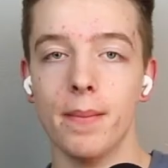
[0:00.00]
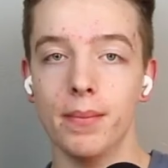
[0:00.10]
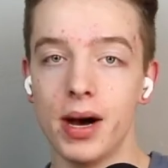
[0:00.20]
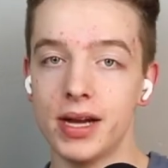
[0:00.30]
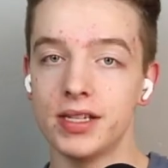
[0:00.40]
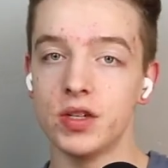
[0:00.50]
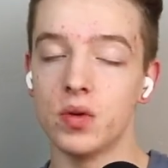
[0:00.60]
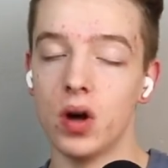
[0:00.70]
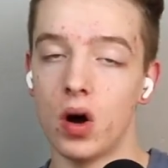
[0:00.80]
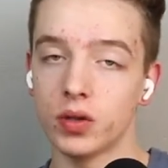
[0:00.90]
But you
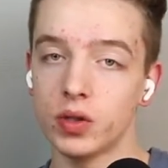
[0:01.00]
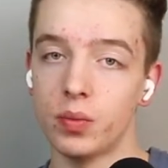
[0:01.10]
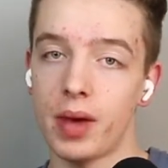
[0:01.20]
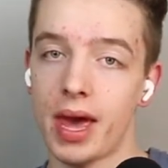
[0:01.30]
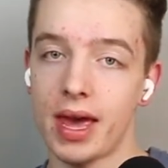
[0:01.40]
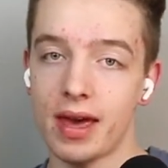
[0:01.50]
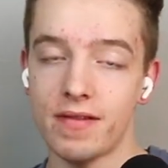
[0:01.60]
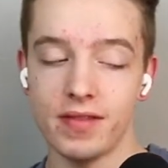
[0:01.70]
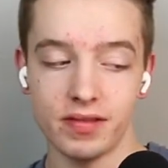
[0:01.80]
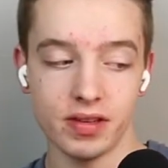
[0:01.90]
can also pay
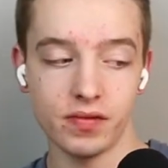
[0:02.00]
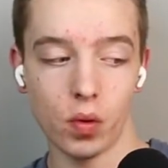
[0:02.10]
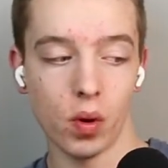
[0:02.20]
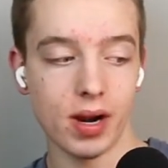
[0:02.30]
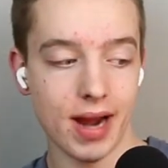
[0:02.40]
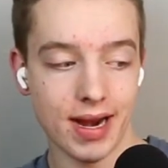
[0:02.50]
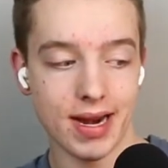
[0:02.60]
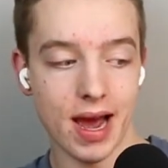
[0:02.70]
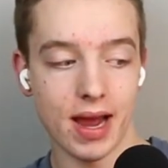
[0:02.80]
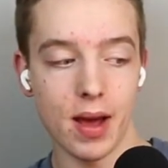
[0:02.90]

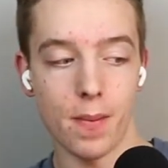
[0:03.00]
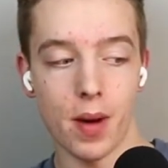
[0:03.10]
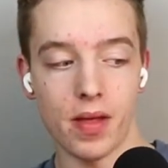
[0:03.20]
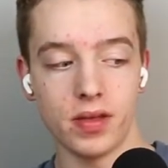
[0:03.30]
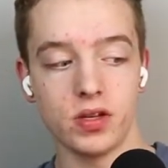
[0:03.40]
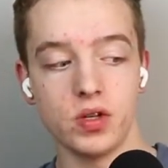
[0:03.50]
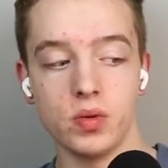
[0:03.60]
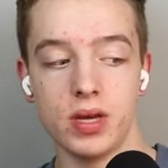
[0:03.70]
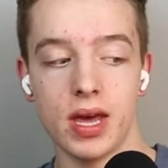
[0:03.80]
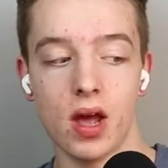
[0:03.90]
$54.99 a month to
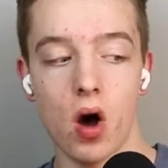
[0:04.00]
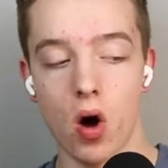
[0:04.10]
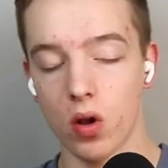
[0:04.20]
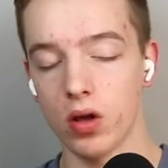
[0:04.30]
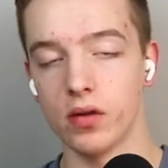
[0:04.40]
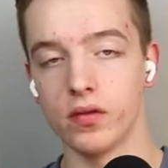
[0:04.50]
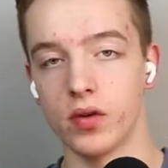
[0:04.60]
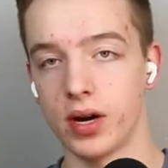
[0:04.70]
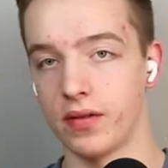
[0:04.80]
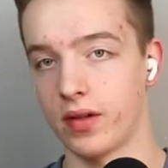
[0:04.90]
get all of
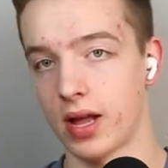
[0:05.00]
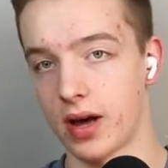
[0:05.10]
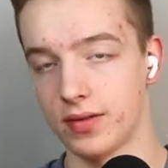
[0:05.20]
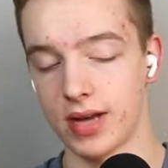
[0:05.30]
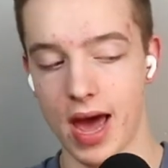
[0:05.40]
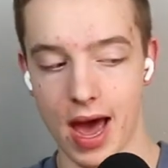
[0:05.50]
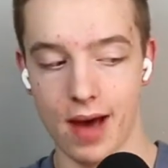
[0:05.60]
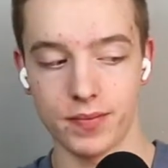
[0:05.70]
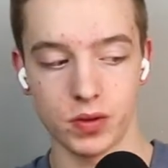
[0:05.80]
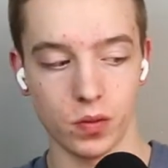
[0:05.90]
Creative Cloud's
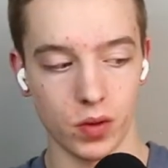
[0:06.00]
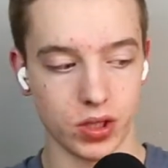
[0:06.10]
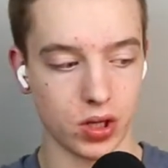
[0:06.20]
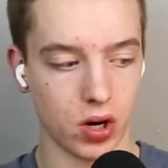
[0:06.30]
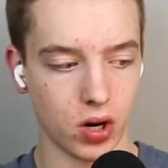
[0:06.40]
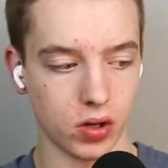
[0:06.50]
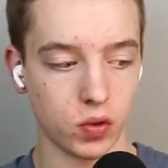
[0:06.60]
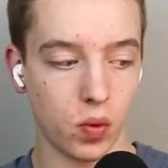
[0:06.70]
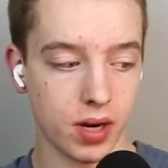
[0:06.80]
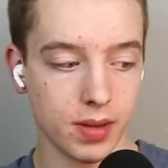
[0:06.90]
apps, which are
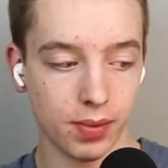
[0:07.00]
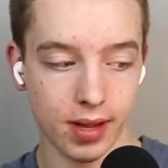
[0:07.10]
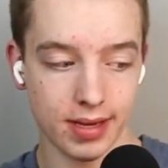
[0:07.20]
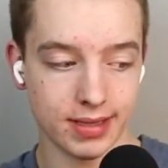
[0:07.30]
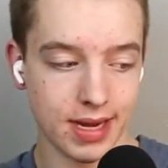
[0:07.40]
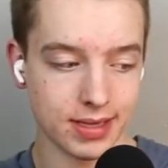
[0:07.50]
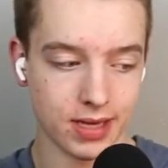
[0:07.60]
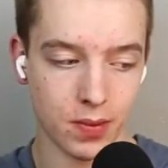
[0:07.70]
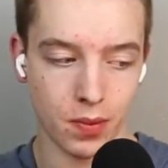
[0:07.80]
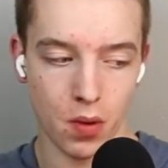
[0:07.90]
20 plus
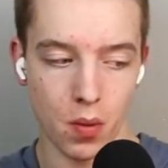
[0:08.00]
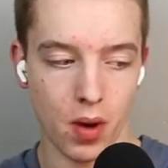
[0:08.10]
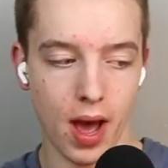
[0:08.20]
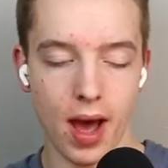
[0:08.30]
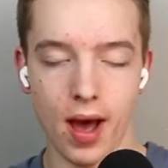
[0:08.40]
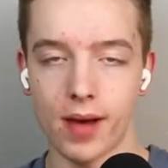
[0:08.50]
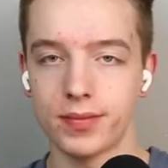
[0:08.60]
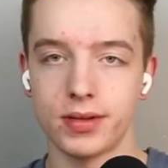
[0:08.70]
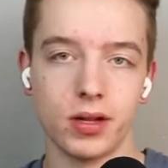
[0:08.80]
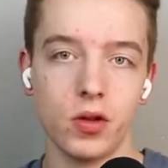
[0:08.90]
desktop and mobile
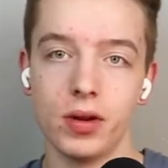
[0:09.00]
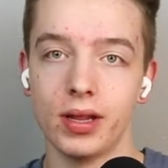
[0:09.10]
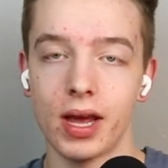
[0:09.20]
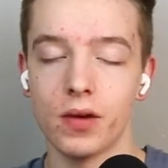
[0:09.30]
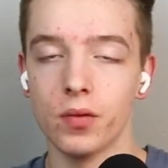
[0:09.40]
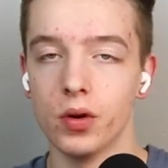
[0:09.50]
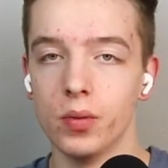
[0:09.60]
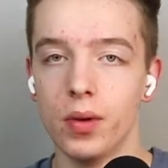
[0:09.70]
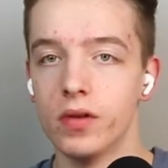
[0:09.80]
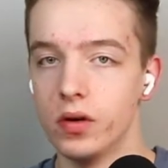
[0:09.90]
apps, including
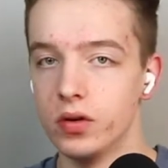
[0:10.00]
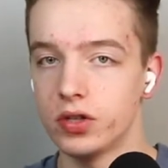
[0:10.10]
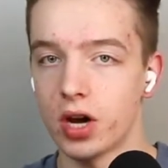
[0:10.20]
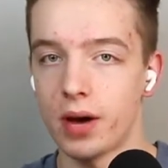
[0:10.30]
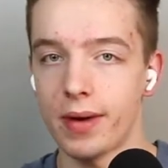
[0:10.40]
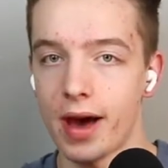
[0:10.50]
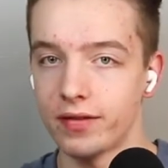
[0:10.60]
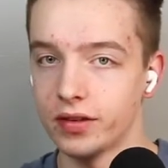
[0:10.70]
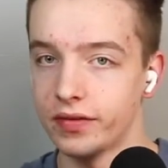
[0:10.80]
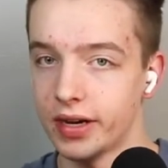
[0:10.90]
Lightroom, Photoshop,
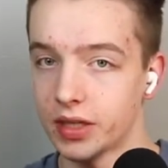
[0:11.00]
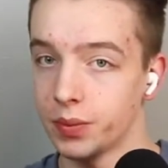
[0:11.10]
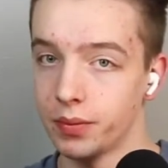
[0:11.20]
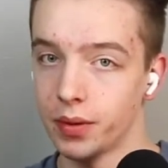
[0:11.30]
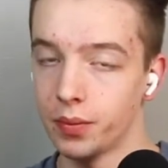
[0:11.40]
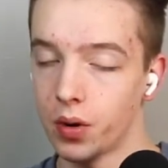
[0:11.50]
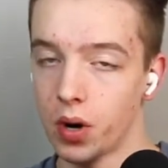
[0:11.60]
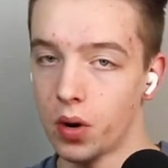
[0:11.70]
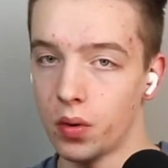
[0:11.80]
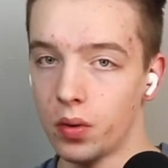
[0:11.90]
After Effects, Premiere
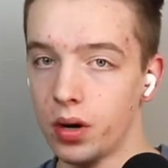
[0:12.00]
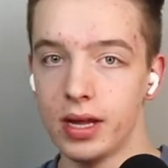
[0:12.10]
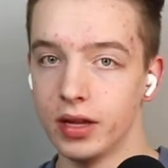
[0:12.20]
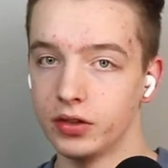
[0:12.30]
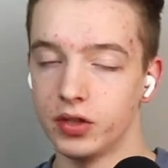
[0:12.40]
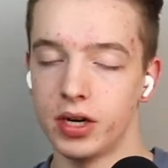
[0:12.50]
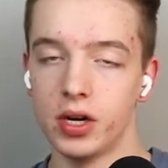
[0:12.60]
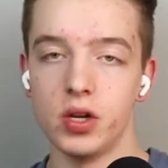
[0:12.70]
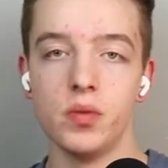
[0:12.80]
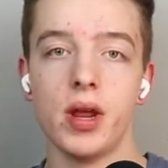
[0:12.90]
Pro, Illustrator,
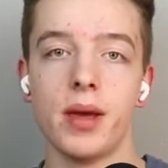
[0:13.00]
you name